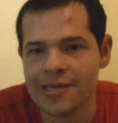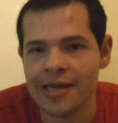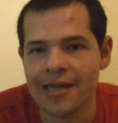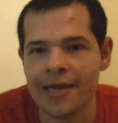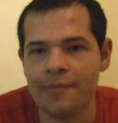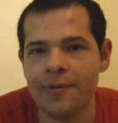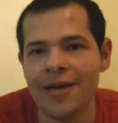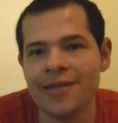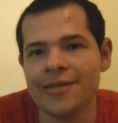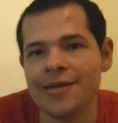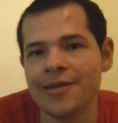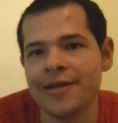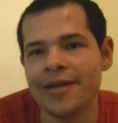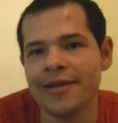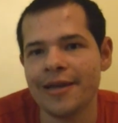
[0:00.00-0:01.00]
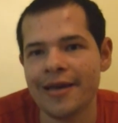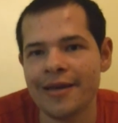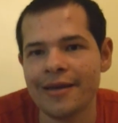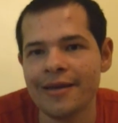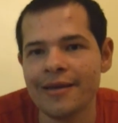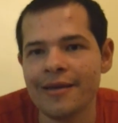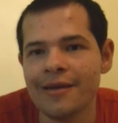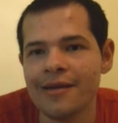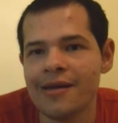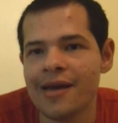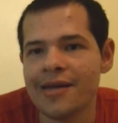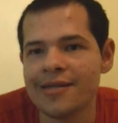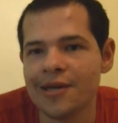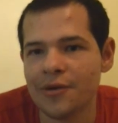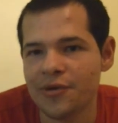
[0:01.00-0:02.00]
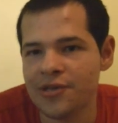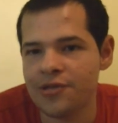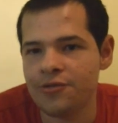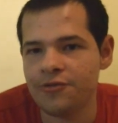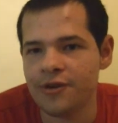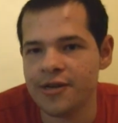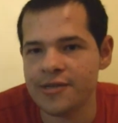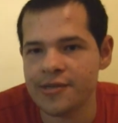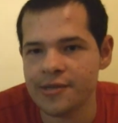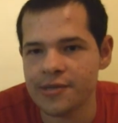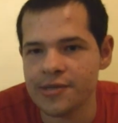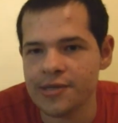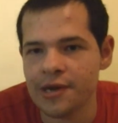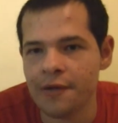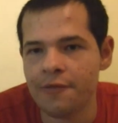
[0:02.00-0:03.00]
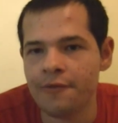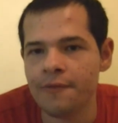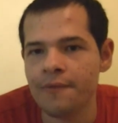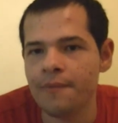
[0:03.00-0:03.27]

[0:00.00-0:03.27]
and he basically, like, hangs out with his friends and stuff.